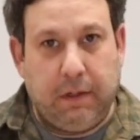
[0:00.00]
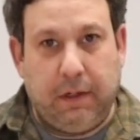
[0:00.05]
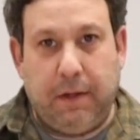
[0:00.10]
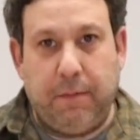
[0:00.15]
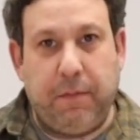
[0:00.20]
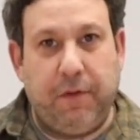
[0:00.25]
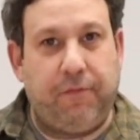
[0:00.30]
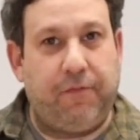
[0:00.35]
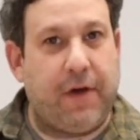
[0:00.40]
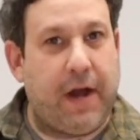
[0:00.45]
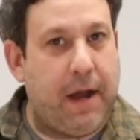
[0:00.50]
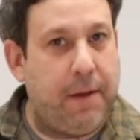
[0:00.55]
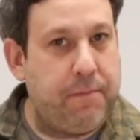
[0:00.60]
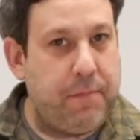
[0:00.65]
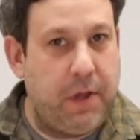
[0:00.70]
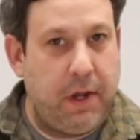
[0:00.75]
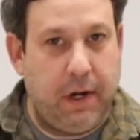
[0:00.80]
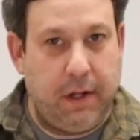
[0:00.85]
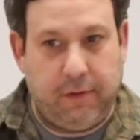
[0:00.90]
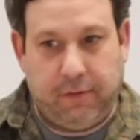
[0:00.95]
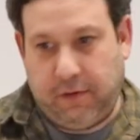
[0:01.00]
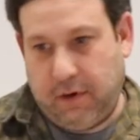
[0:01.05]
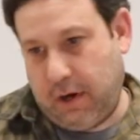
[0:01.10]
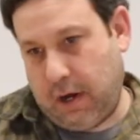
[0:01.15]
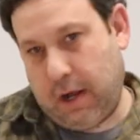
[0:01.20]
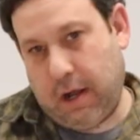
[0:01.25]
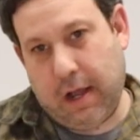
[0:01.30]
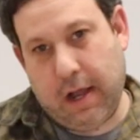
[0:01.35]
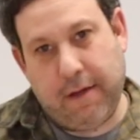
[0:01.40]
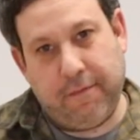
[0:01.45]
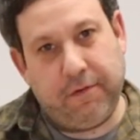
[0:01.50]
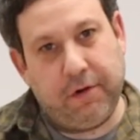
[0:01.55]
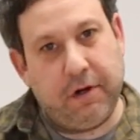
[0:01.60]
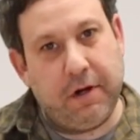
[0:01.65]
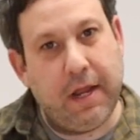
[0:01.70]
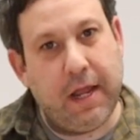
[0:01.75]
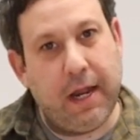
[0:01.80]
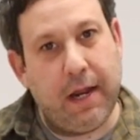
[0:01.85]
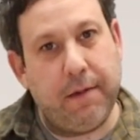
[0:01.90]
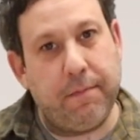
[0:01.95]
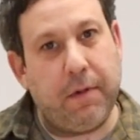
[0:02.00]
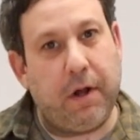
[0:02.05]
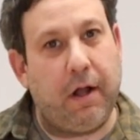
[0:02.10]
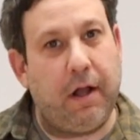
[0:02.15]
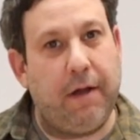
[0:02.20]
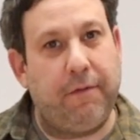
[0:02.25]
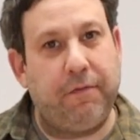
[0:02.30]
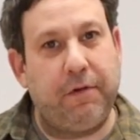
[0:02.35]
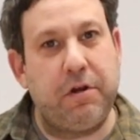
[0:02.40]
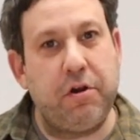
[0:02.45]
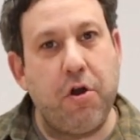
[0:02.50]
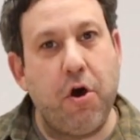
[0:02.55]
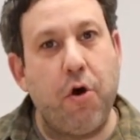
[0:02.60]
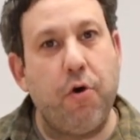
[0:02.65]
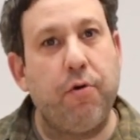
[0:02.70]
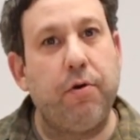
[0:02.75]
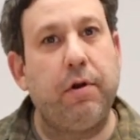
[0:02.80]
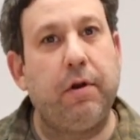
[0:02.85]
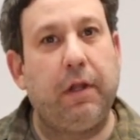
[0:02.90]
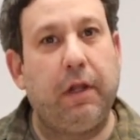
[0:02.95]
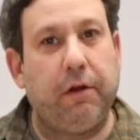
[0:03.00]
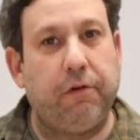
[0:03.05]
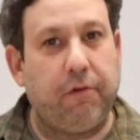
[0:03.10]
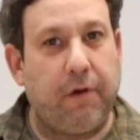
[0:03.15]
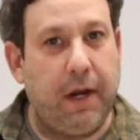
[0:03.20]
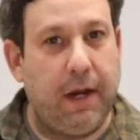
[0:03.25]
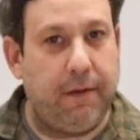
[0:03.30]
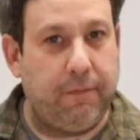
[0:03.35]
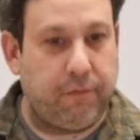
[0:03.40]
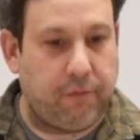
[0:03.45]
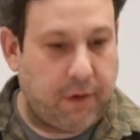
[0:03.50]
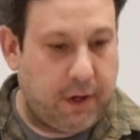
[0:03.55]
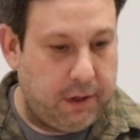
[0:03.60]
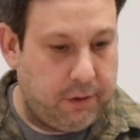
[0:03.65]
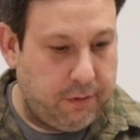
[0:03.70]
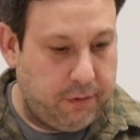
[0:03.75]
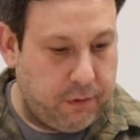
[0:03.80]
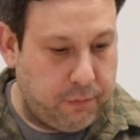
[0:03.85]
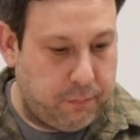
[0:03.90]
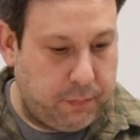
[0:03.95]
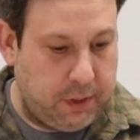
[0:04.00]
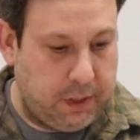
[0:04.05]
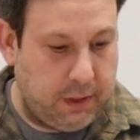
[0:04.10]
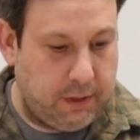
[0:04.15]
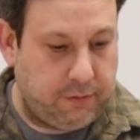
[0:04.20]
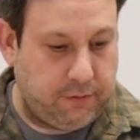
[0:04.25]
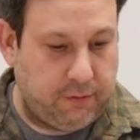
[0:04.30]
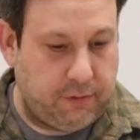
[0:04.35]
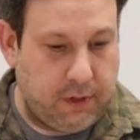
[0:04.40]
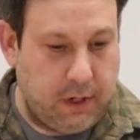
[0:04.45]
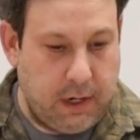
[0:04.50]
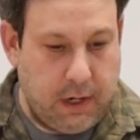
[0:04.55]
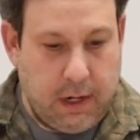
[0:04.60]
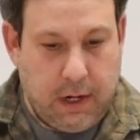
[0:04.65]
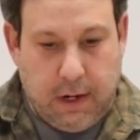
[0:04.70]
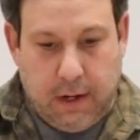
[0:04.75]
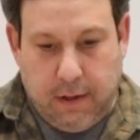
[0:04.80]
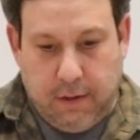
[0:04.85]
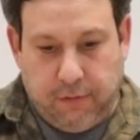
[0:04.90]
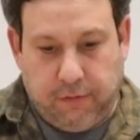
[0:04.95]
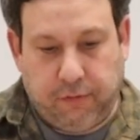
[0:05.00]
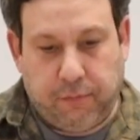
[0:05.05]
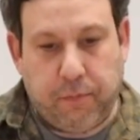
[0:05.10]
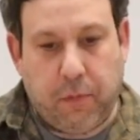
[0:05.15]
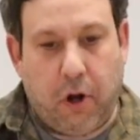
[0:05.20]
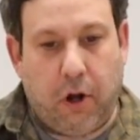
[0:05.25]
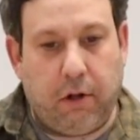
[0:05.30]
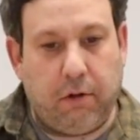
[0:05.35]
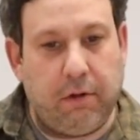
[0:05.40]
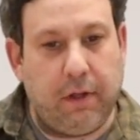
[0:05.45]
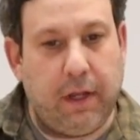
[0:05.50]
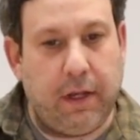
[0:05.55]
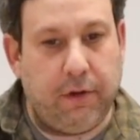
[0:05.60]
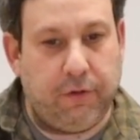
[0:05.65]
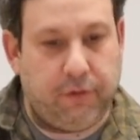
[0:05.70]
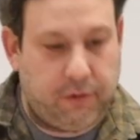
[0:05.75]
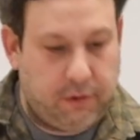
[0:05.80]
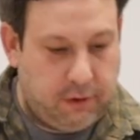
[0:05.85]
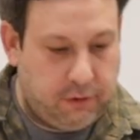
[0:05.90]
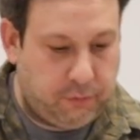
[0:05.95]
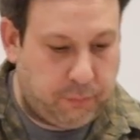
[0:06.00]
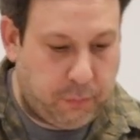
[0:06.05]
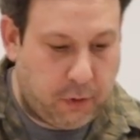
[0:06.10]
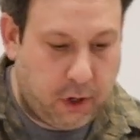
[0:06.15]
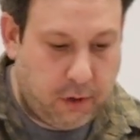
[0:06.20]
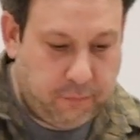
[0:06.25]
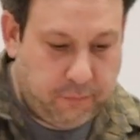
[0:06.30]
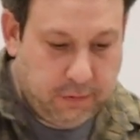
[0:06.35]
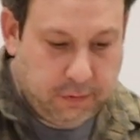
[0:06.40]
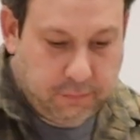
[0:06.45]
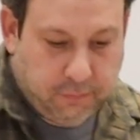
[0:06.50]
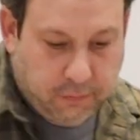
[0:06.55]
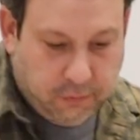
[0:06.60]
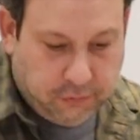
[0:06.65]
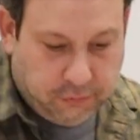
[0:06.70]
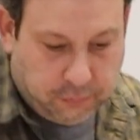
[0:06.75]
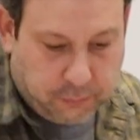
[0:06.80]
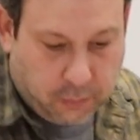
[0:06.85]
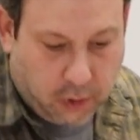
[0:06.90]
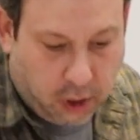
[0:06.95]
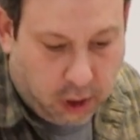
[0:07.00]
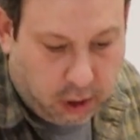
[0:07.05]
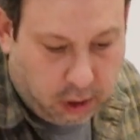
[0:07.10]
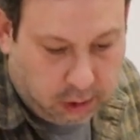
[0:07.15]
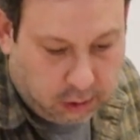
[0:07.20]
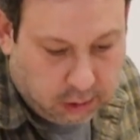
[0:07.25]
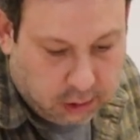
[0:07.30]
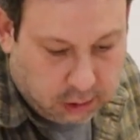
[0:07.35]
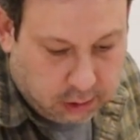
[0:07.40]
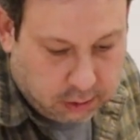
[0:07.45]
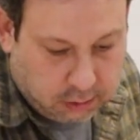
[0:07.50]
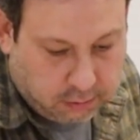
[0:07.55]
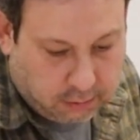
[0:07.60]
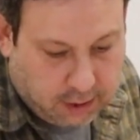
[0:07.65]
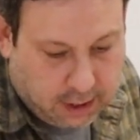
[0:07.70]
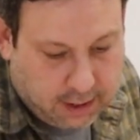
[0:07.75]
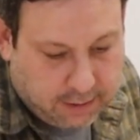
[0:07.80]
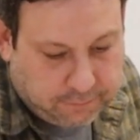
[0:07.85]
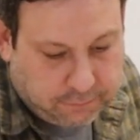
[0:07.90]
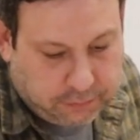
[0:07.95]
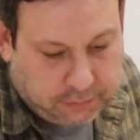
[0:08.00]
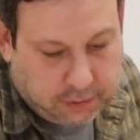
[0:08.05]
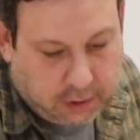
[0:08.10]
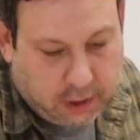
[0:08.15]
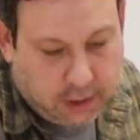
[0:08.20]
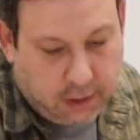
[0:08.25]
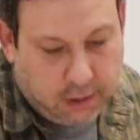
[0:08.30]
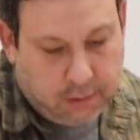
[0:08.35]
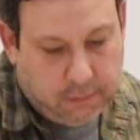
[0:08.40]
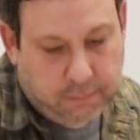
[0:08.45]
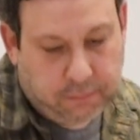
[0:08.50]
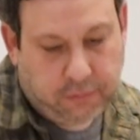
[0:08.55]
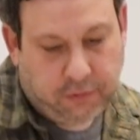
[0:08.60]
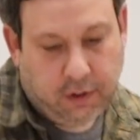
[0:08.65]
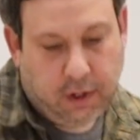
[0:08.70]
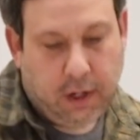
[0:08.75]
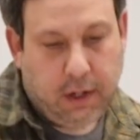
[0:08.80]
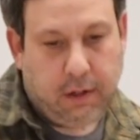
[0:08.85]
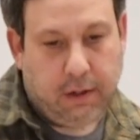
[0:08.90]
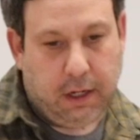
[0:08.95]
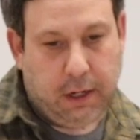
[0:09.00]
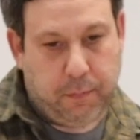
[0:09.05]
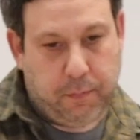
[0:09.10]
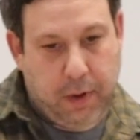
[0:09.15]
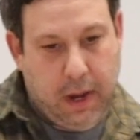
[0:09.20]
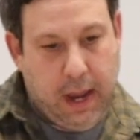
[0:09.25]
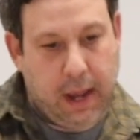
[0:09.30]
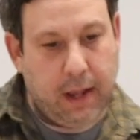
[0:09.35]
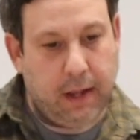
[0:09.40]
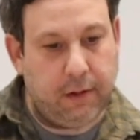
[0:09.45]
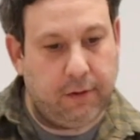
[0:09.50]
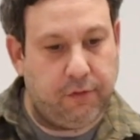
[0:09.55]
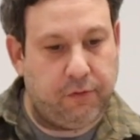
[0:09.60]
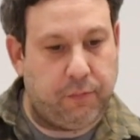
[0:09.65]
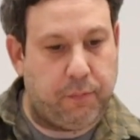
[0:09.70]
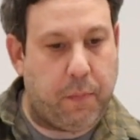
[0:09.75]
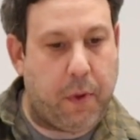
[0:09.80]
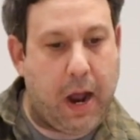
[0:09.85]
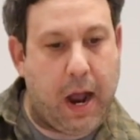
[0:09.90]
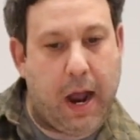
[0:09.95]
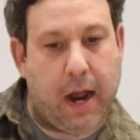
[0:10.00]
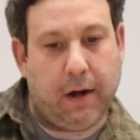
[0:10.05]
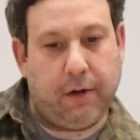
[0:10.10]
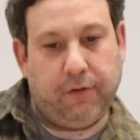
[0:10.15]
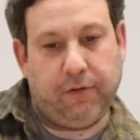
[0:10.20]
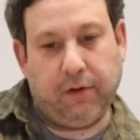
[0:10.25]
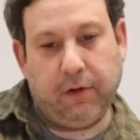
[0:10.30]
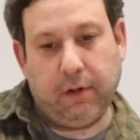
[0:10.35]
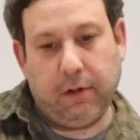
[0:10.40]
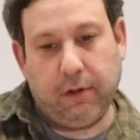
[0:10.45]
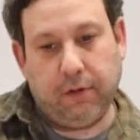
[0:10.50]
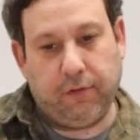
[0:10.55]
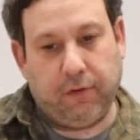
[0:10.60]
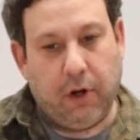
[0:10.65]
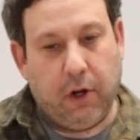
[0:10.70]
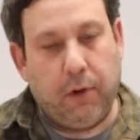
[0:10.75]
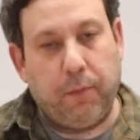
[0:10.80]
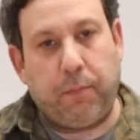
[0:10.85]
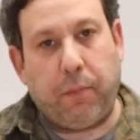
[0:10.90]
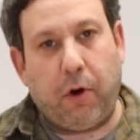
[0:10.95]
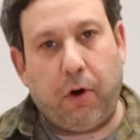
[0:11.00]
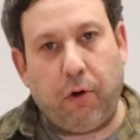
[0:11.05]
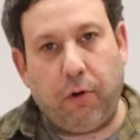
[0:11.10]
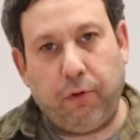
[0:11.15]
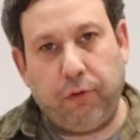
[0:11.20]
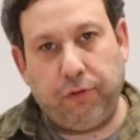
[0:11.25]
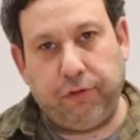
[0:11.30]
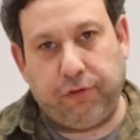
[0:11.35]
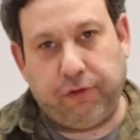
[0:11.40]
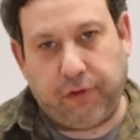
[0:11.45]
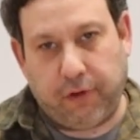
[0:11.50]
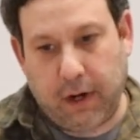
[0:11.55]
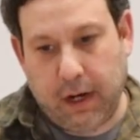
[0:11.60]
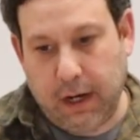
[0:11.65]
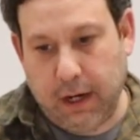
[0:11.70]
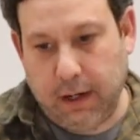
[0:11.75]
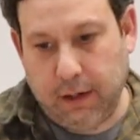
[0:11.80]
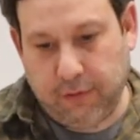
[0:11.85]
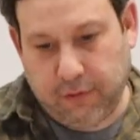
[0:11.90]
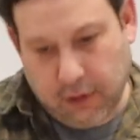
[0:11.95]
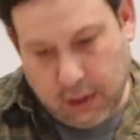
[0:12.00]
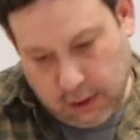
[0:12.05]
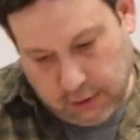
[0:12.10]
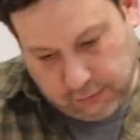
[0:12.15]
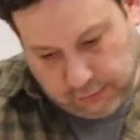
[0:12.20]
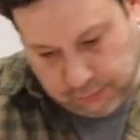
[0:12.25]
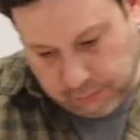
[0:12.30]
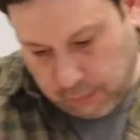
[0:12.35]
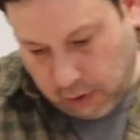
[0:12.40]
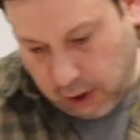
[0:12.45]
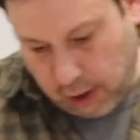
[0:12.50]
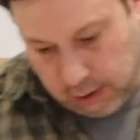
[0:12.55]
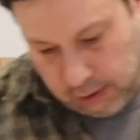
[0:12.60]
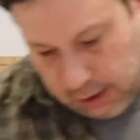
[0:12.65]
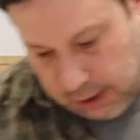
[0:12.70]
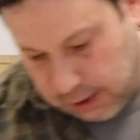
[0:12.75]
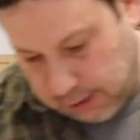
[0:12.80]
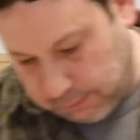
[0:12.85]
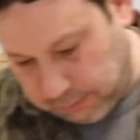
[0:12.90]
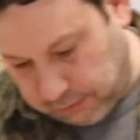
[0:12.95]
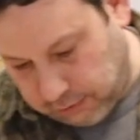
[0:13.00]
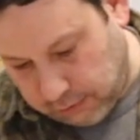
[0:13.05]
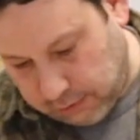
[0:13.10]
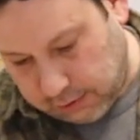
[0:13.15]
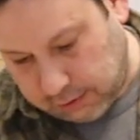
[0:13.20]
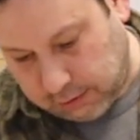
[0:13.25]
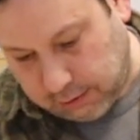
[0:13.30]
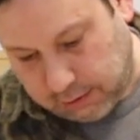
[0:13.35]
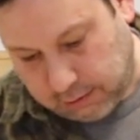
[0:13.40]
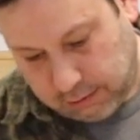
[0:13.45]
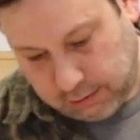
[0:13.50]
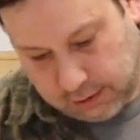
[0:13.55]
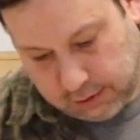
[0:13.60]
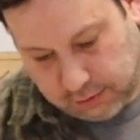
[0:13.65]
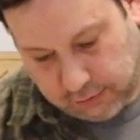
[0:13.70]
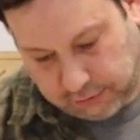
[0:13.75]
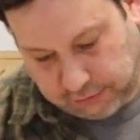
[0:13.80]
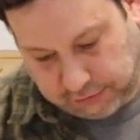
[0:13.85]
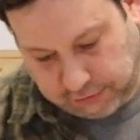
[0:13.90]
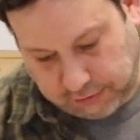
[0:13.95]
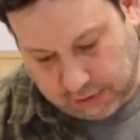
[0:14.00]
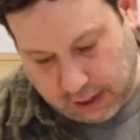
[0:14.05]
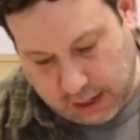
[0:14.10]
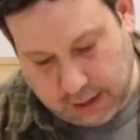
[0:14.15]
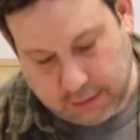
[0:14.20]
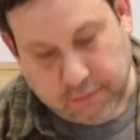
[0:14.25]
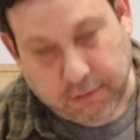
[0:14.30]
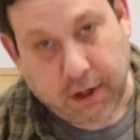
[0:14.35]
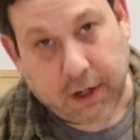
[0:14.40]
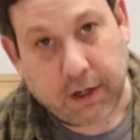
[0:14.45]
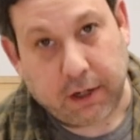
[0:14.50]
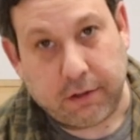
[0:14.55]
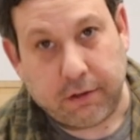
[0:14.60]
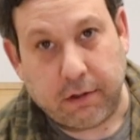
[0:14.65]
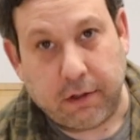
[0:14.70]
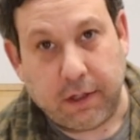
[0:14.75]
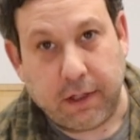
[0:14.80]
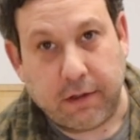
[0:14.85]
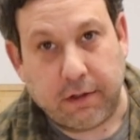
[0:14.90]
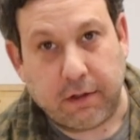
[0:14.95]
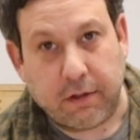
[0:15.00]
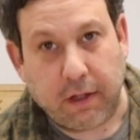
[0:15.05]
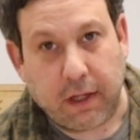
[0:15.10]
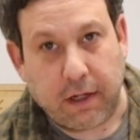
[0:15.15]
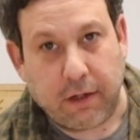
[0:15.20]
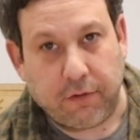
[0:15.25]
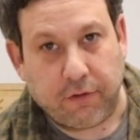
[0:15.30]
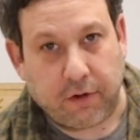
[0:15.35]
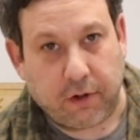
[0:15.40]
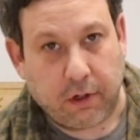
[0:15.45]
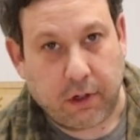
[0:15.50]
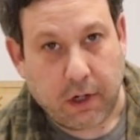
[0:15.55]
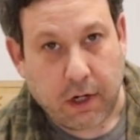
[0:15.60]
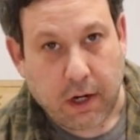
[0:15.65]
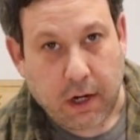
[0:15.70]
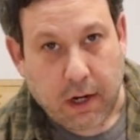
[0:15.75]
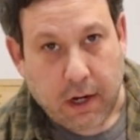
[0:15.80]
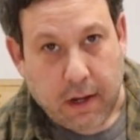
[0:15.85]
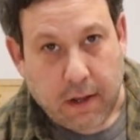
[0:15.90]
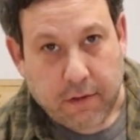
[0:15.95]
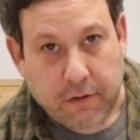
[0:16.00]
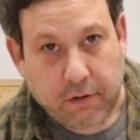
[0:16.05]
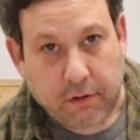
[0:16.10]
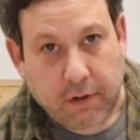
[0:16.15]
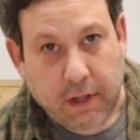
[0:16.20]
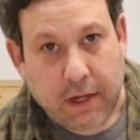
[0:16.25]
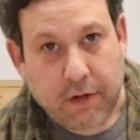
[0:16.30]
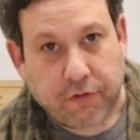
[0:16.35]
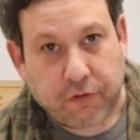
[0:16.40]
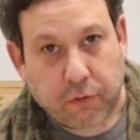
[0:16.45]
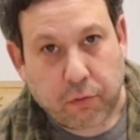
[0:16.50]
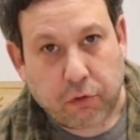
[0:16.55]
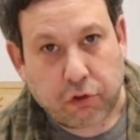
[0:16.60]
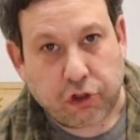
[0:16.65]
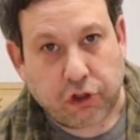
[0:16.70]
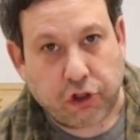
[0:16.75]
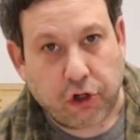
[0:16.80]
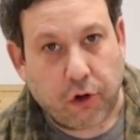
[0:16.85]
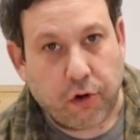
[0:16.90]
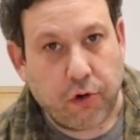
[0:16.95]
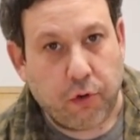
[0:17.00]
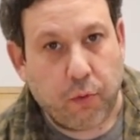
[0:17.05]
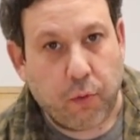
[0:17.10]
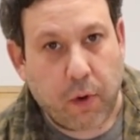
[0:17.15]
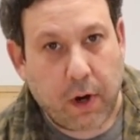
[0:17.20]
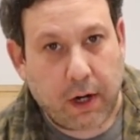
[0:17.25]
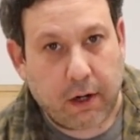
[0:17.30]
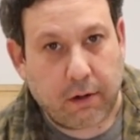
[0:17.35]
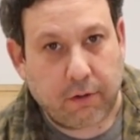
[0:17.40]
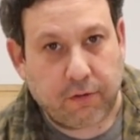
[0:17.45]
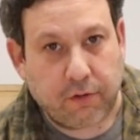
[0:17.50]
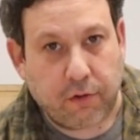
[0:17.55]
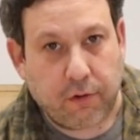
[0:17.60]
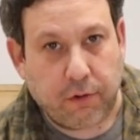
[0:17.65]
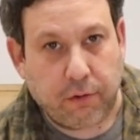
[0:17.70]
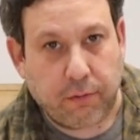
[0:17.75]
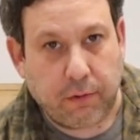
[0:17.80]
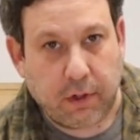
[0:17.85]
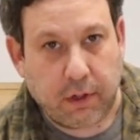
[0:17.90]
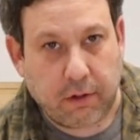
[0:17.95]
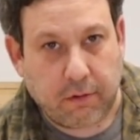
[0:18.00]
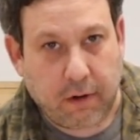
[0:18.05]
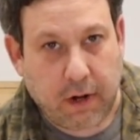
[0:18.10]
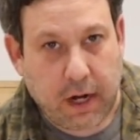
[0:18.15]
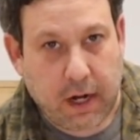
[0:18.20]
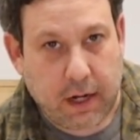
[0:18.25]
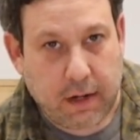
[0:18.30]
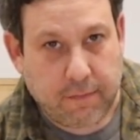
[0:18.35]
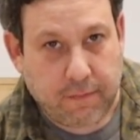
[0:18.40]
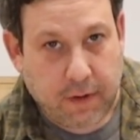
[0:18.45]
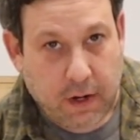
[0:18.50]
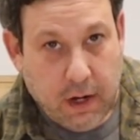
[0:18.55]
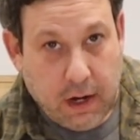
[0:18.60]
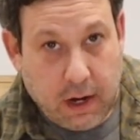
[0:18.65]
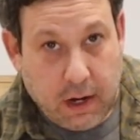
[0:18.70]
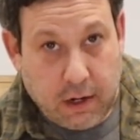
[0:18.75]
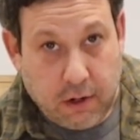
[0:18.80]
Give me 5 minutes, I'll have your name, I'll have a note engraved right on the piece. Small laser is perfect for small craft items like pens, boxes, bowls, trays. Small items you could literally just slide right underneath the laser. The laser will show you where it's going to engrave.